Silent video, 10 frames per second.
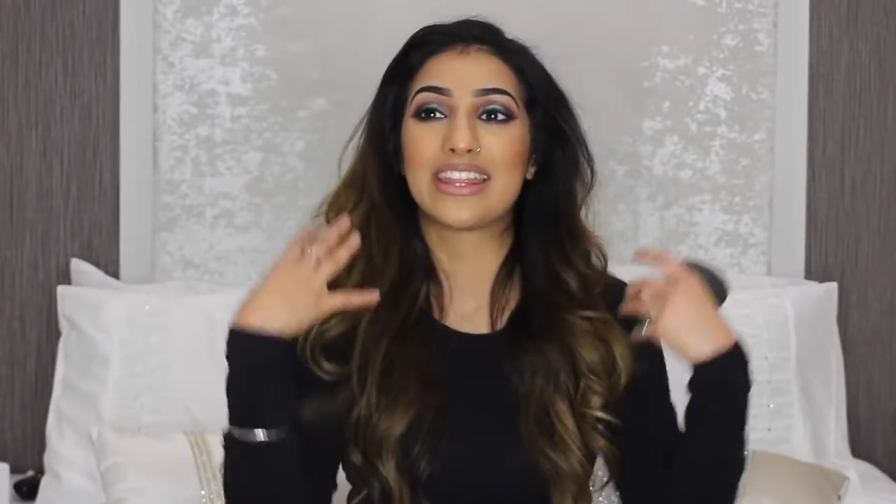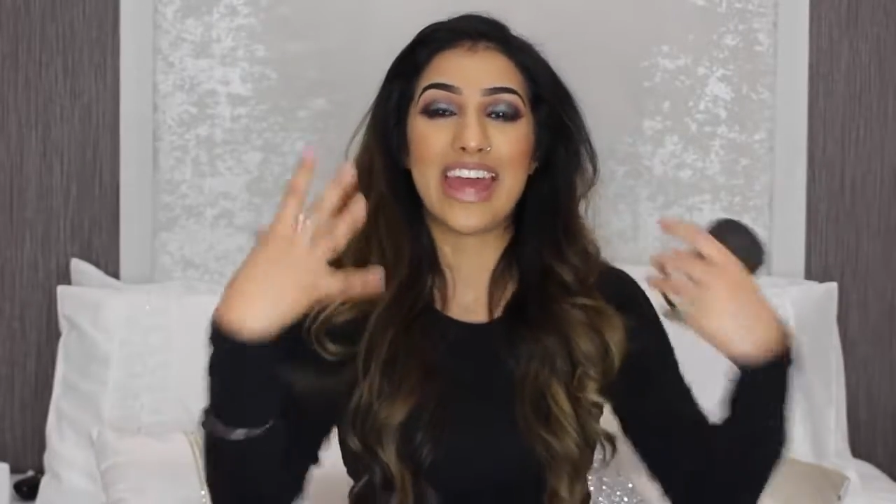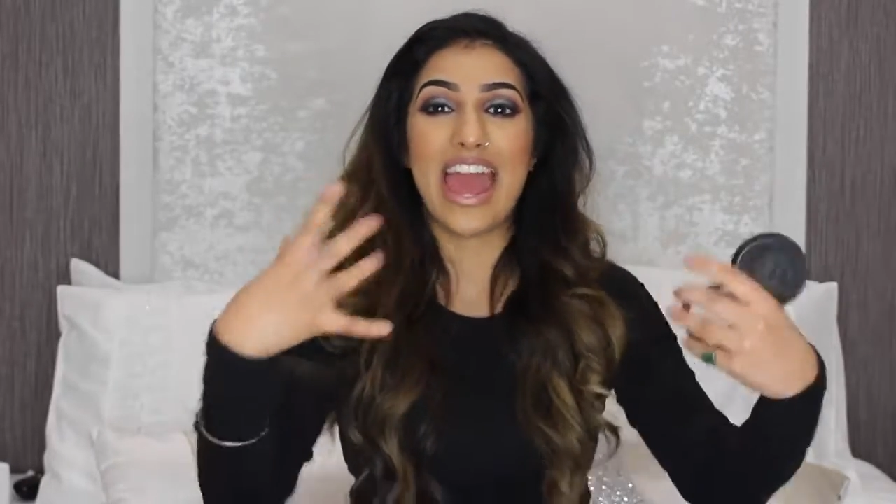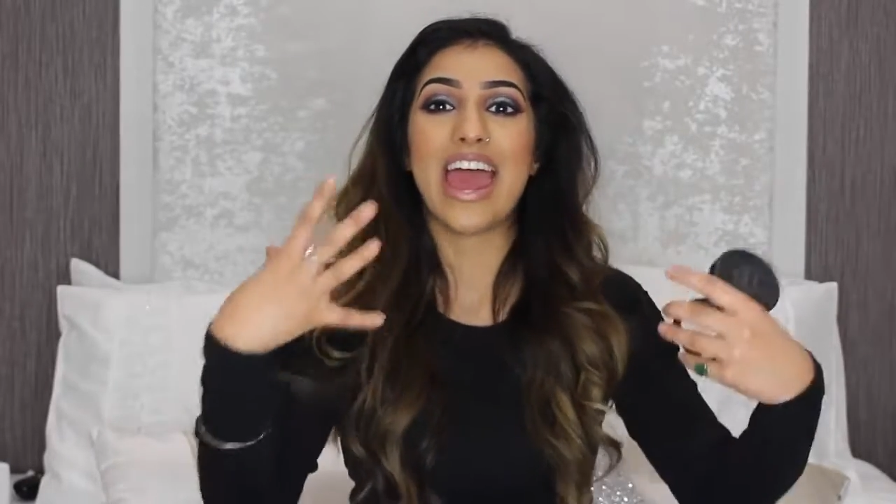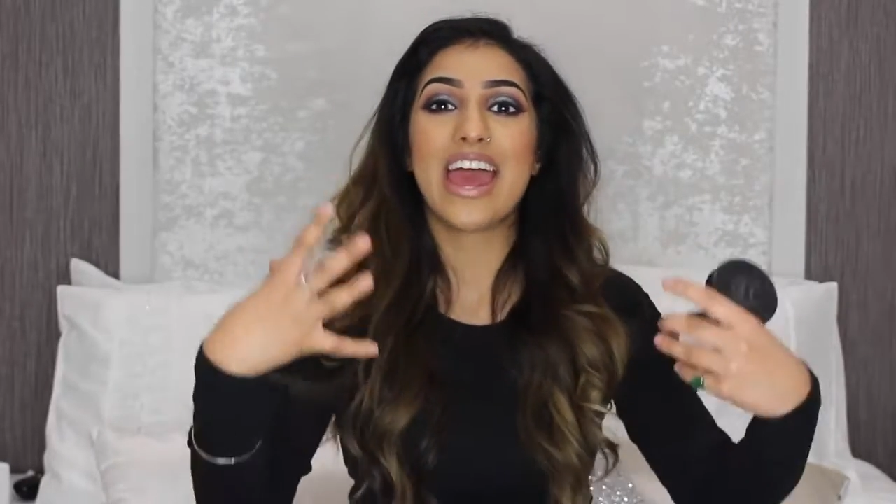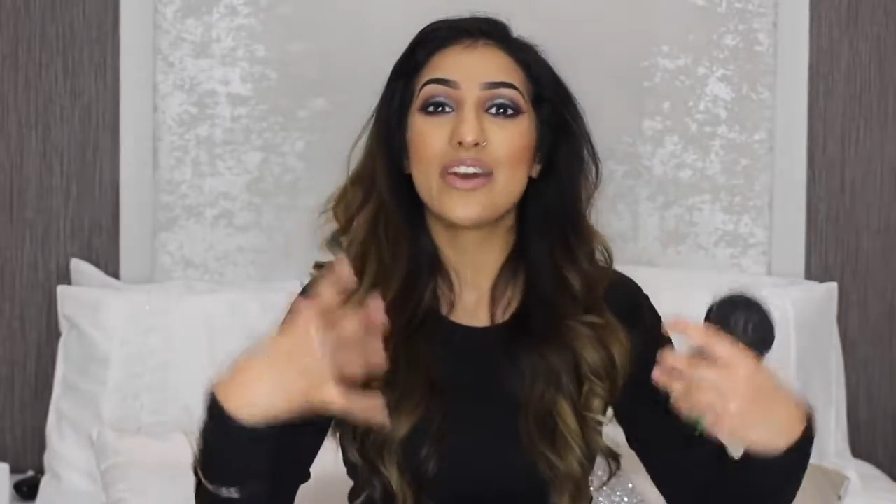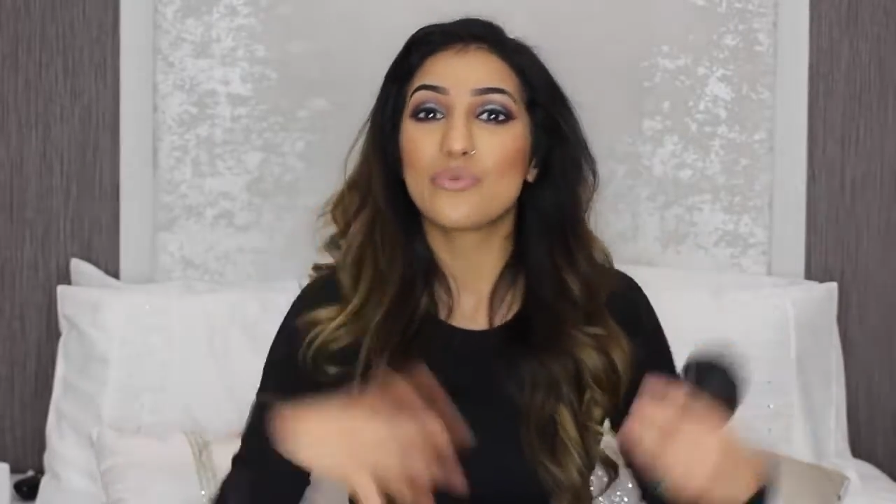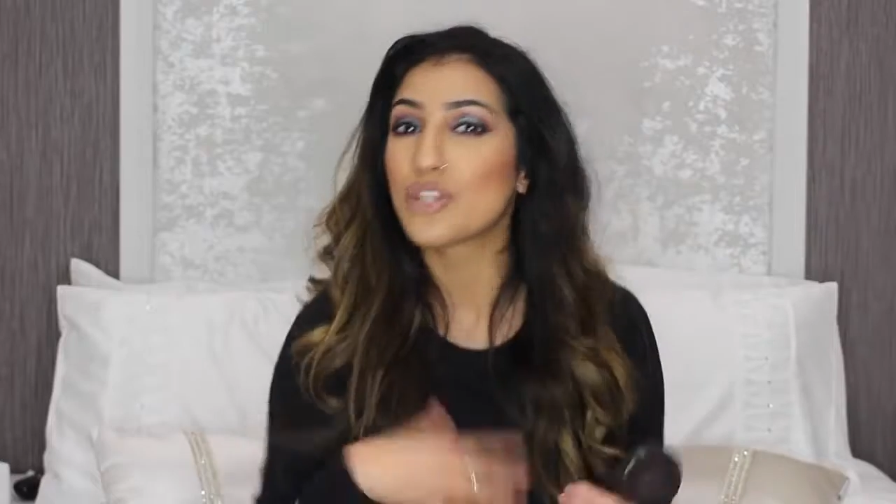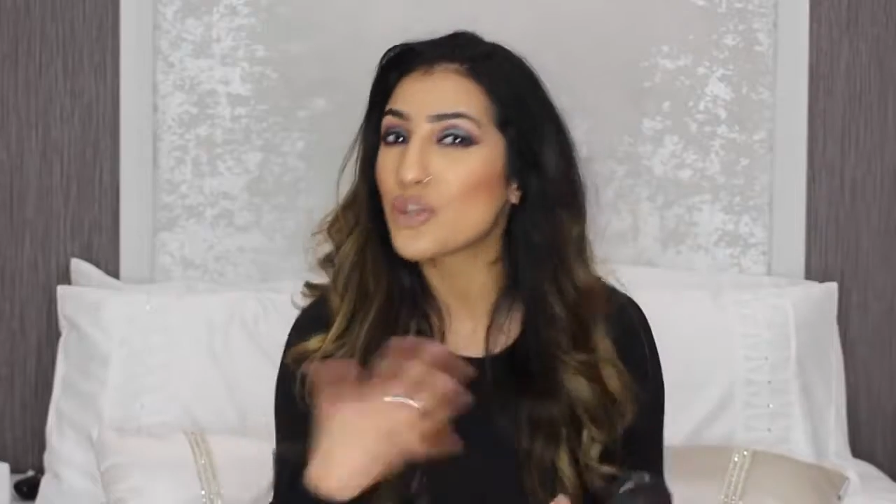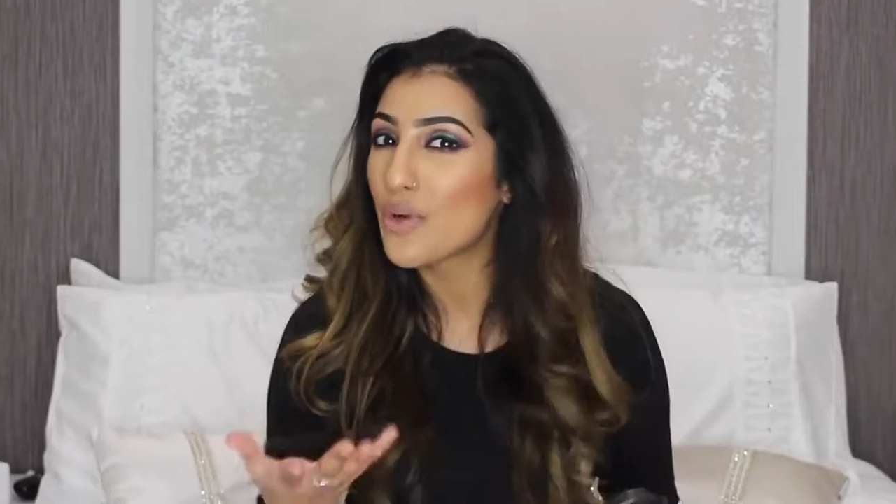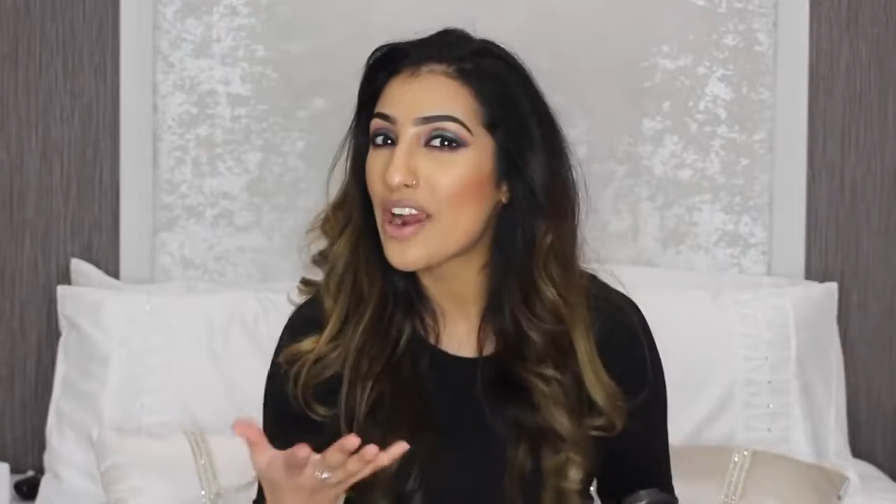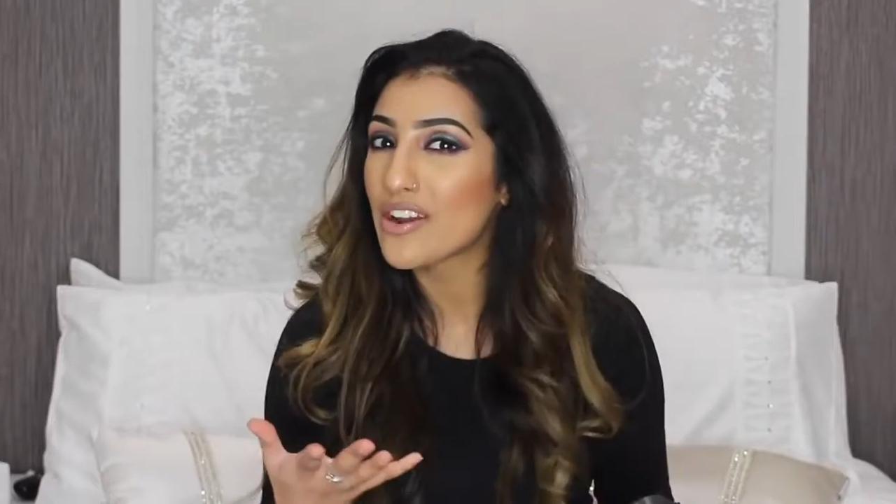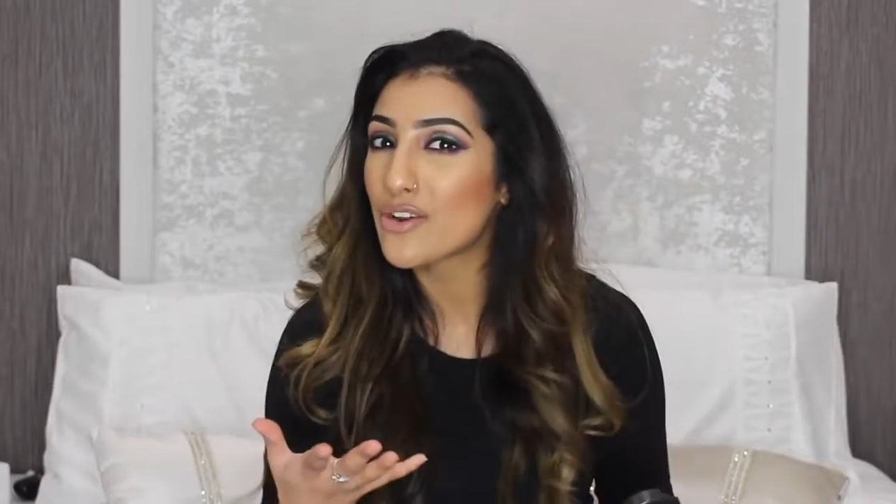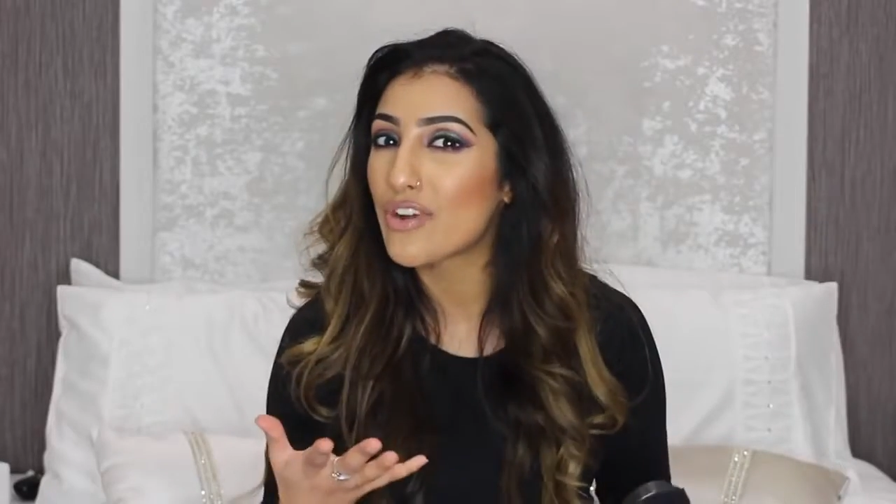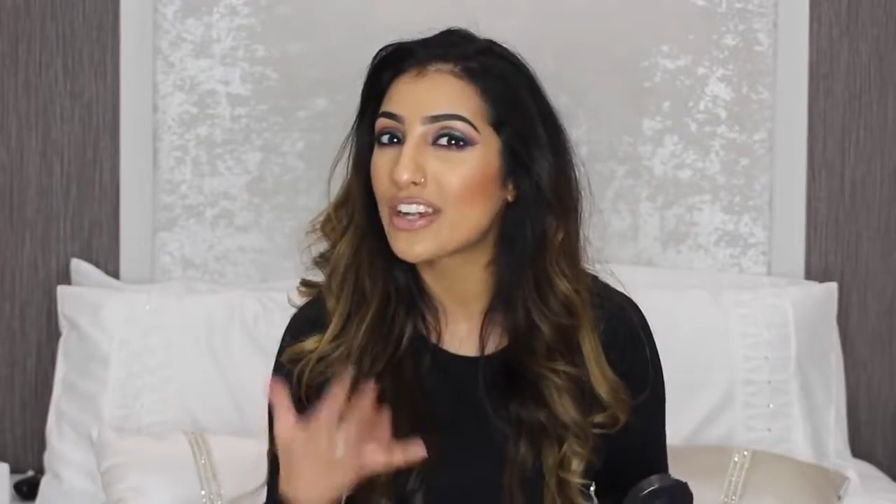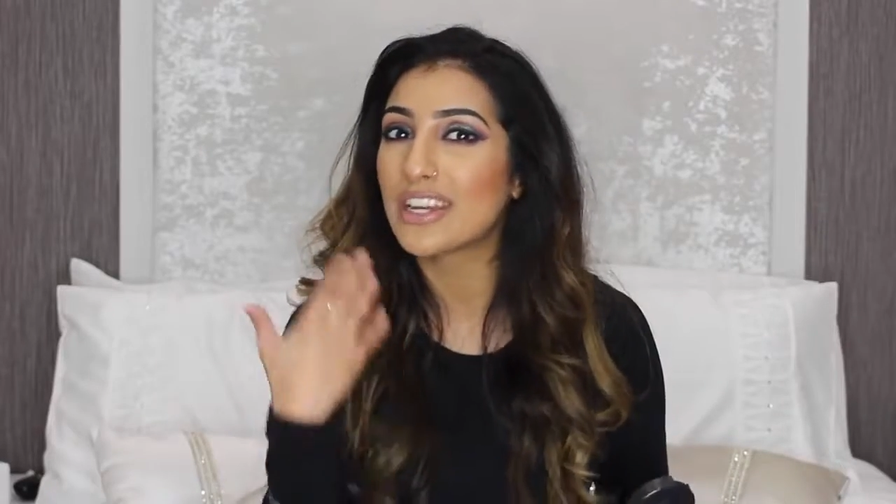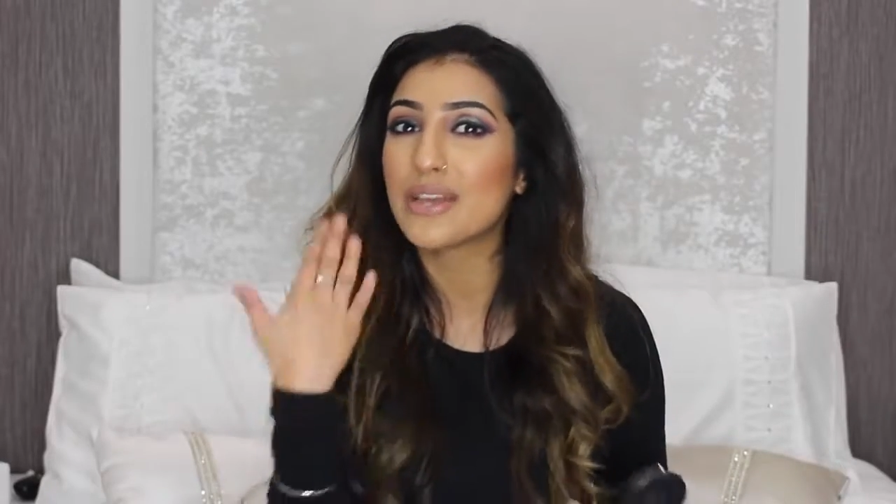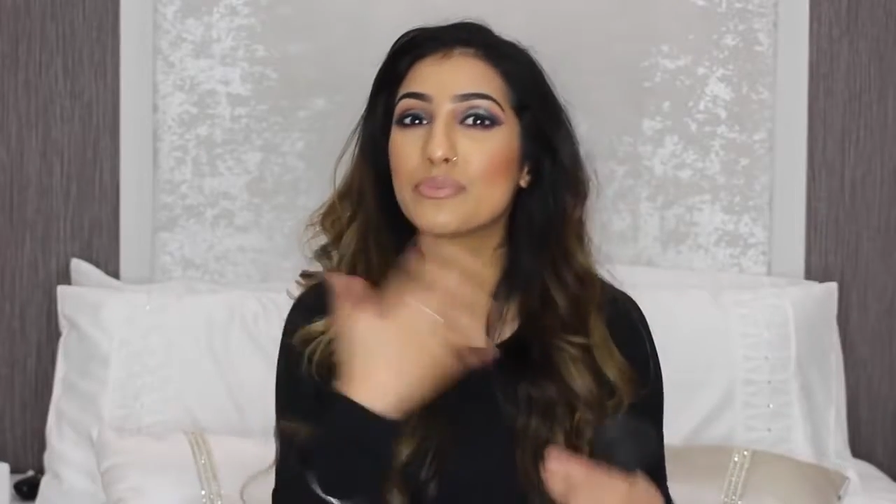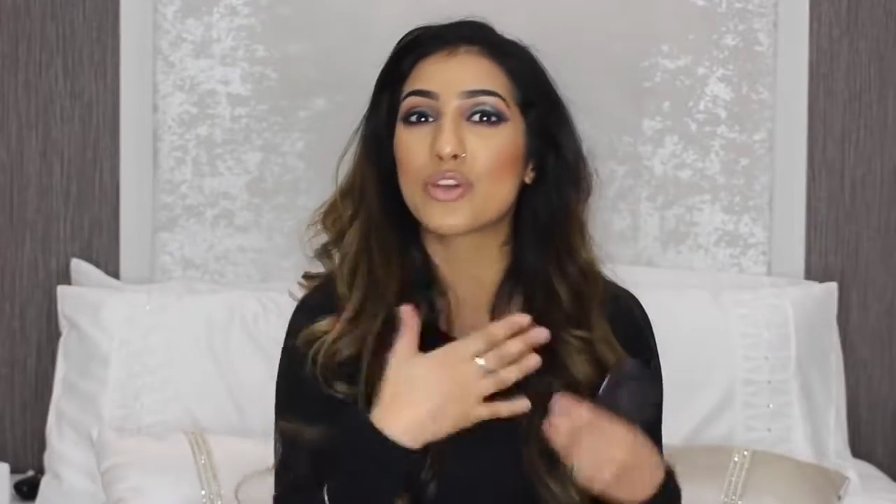there when you're wearing a red lip.